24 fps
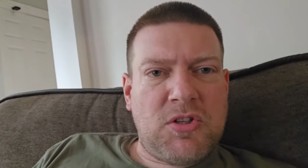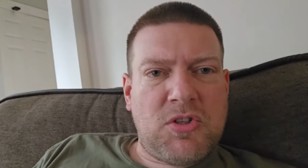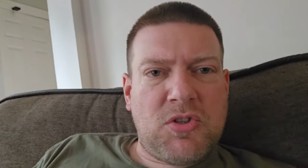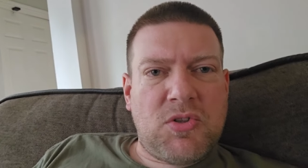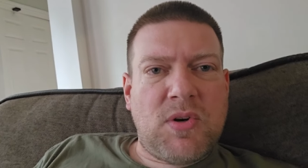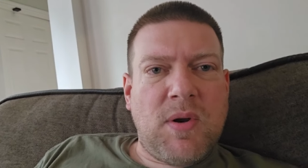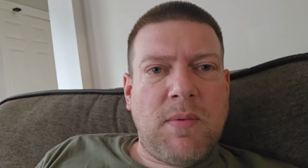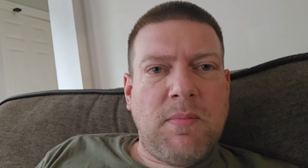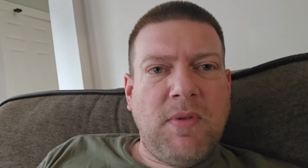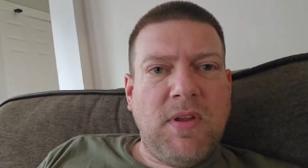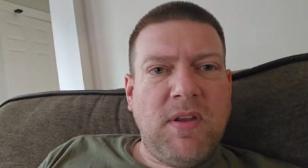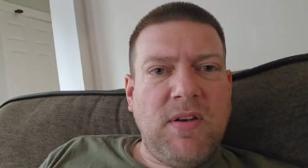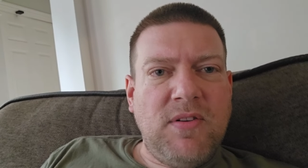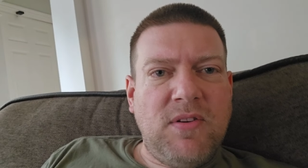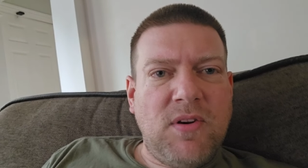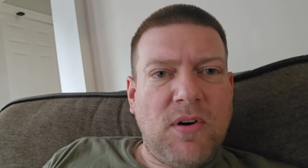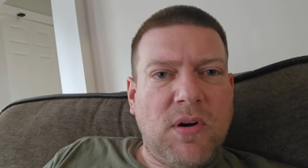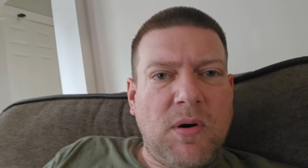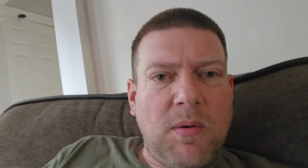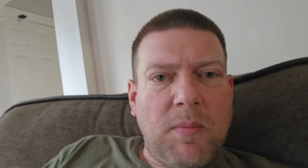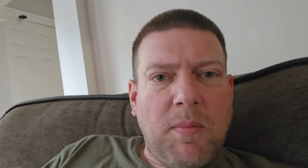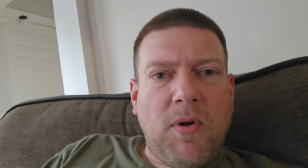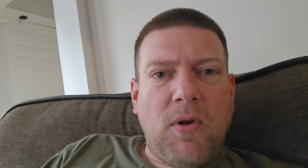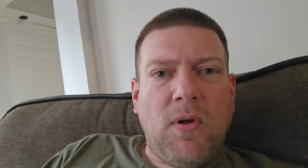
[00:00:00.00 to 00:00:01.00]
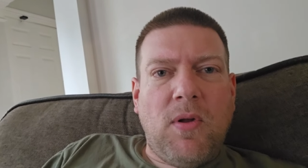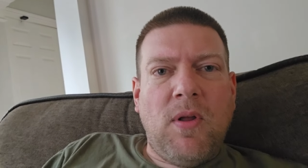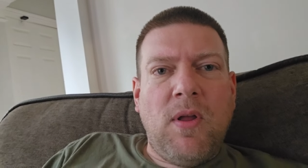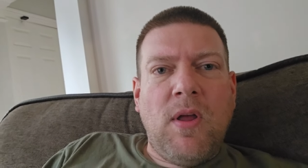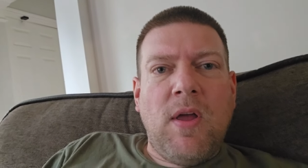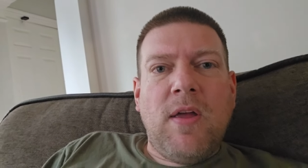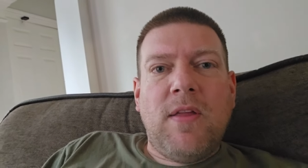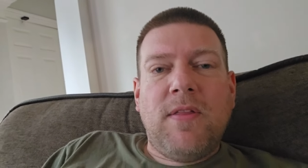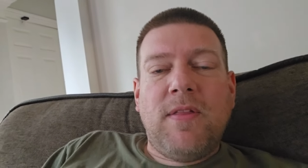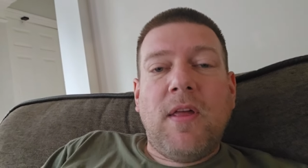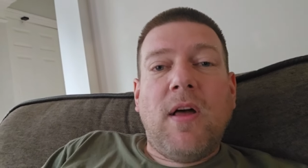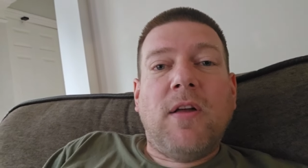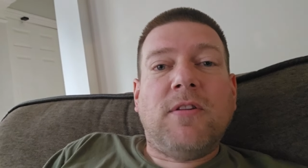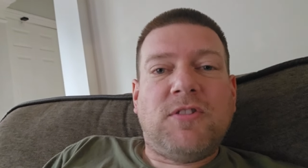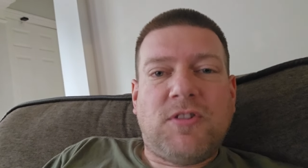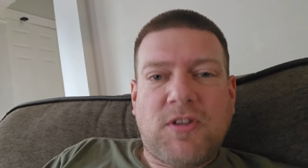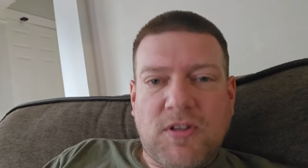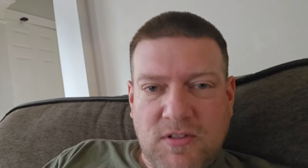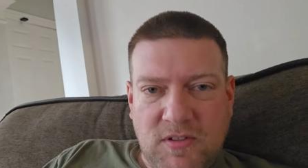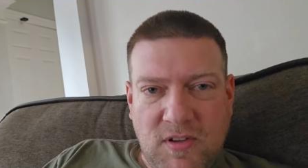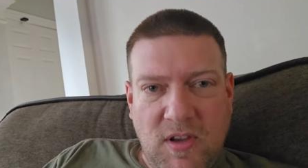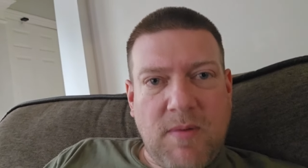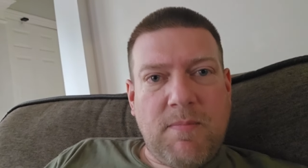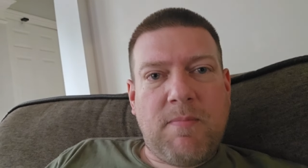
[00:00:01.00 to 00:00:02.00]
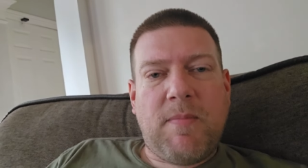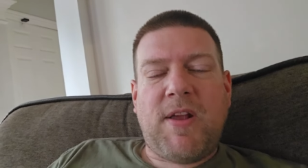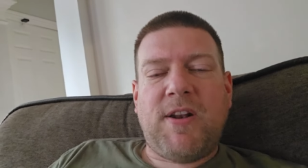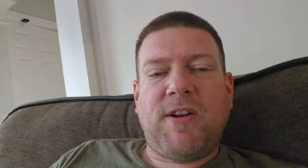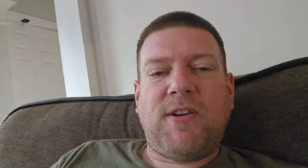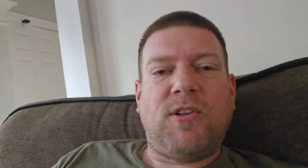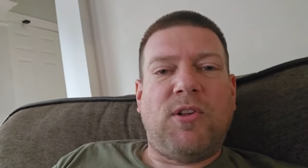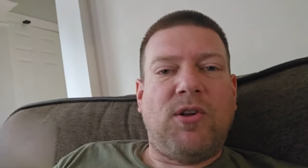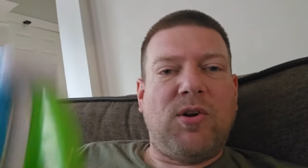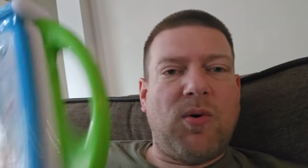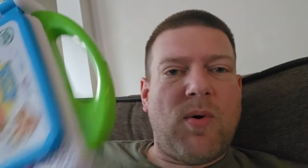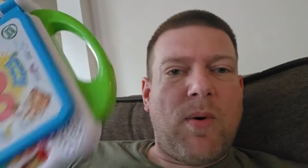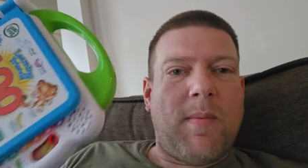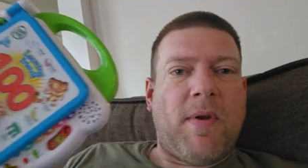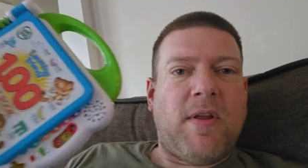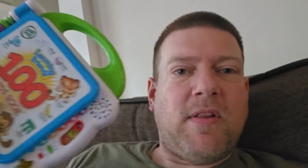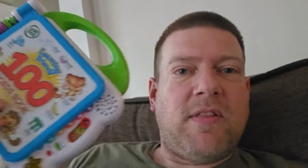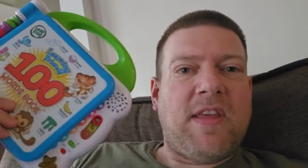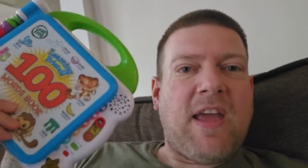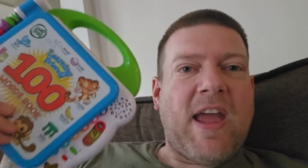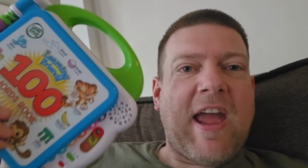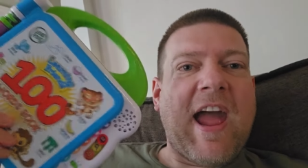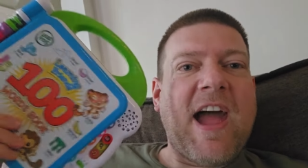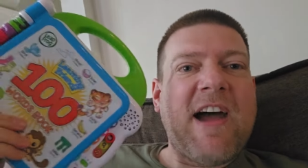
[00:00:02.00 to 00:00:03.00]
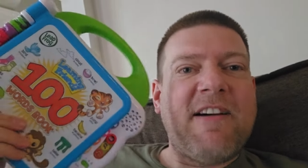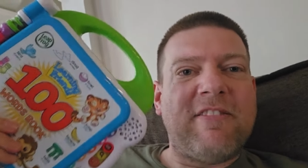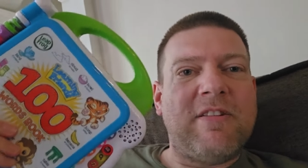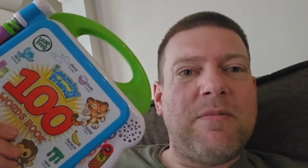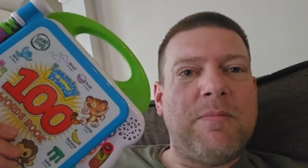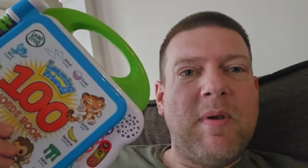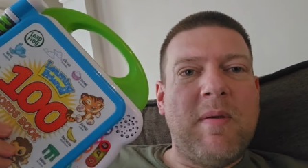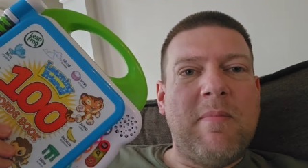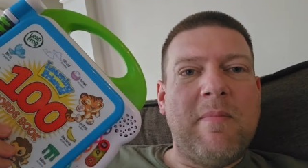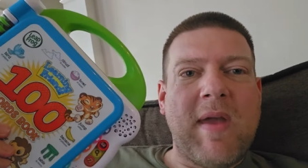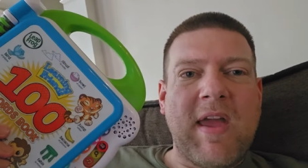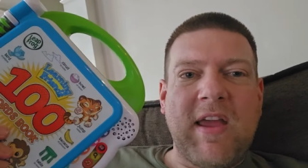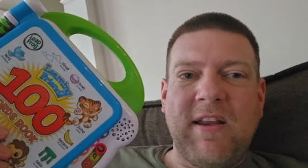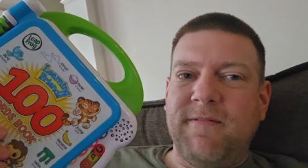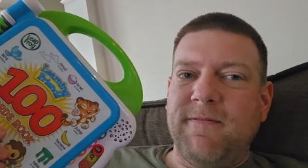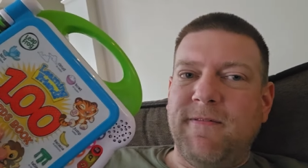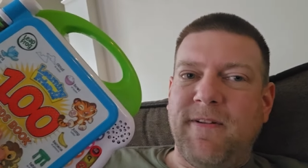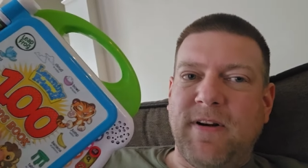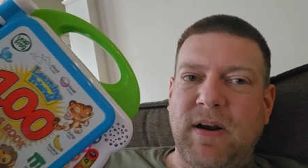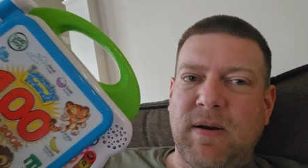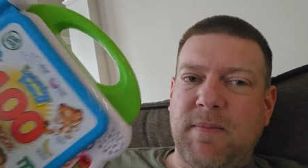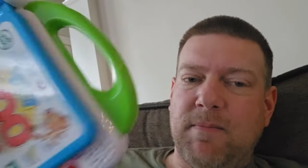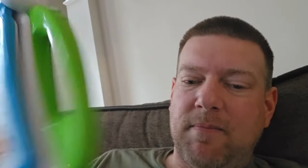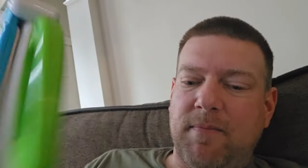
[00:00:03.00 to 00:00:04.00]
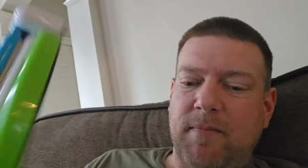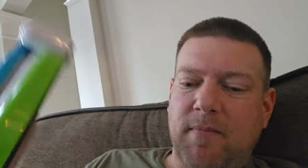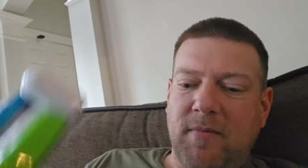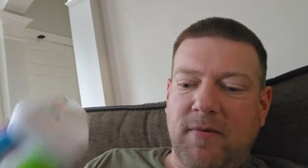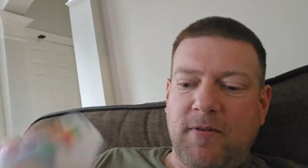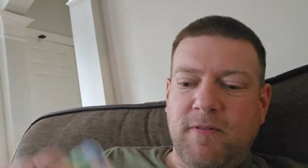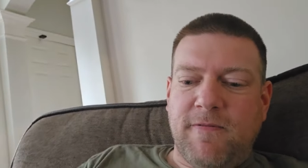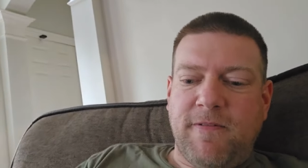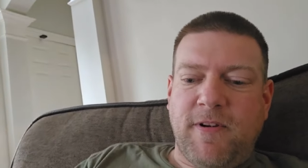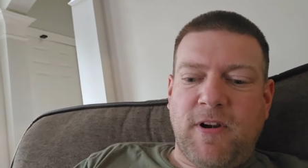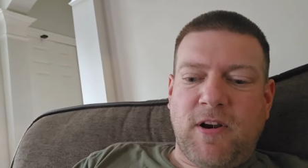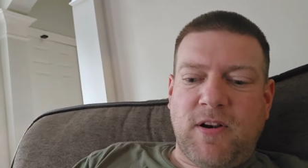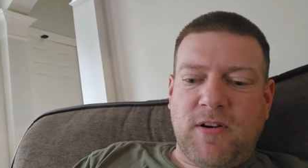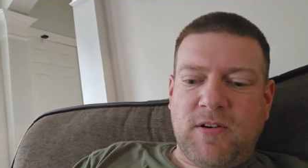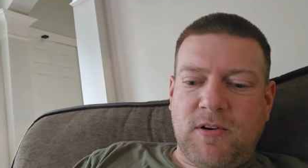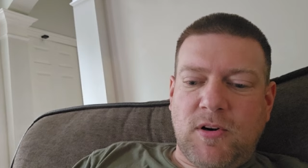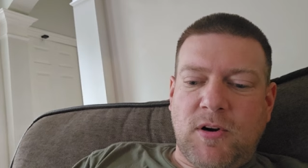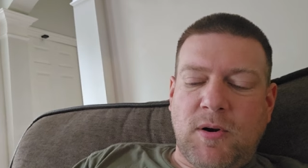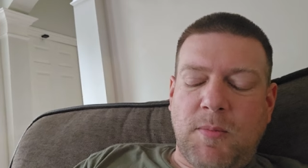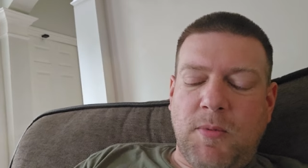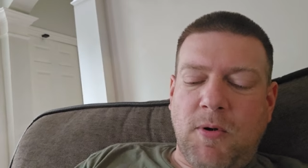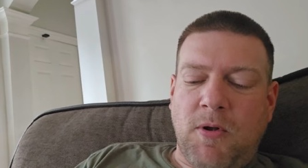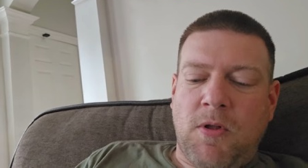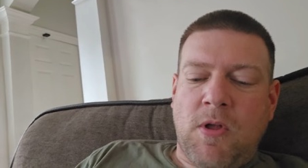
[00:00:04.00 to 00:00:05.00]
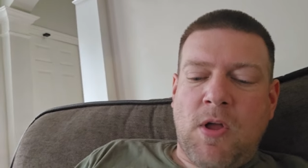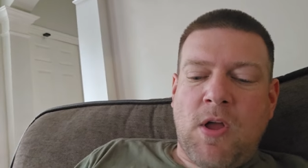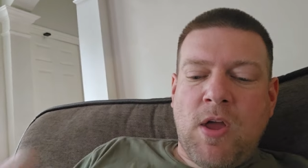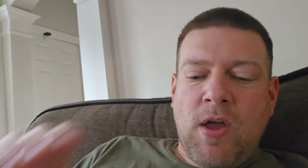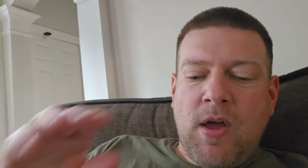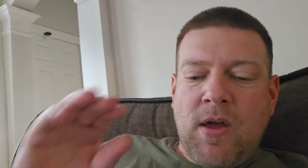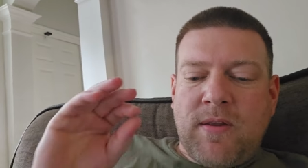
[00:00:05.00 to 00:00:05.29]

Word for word: extremely durable just like medical equipment, they have to be made very, very durable.